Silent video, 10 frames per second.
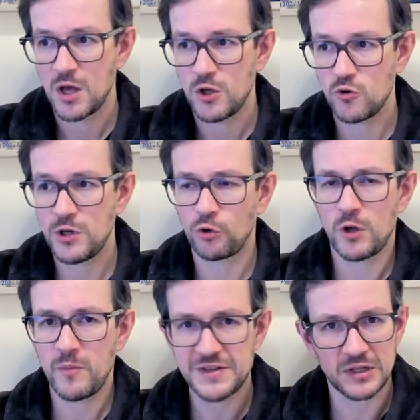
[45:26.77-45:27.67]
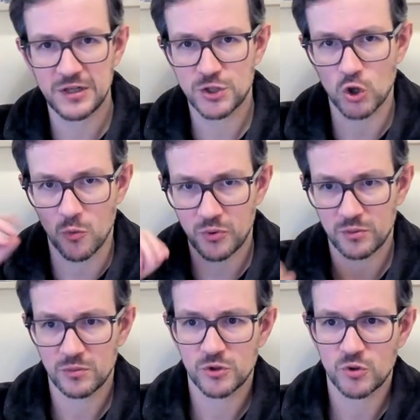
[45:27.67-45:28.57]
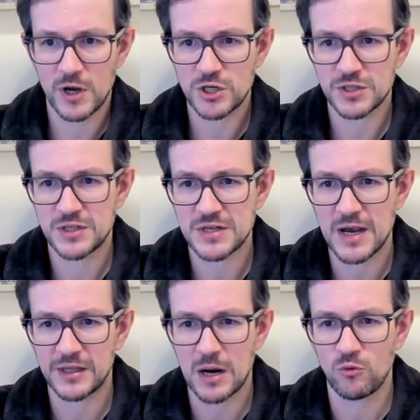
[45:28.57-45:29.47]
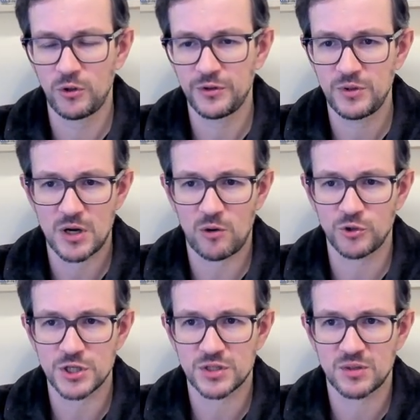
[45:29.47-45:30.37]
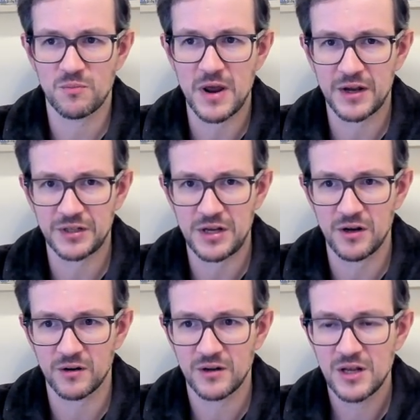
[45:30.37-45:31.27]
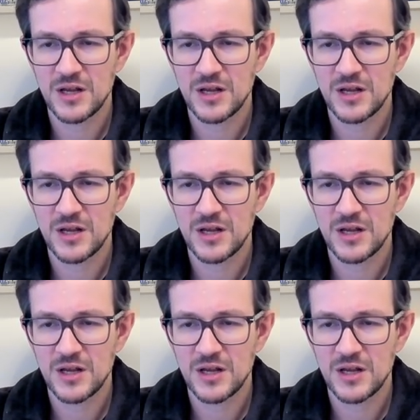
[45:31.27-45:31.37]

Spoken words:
you need to immediately stop. So I just decide I will just make it here.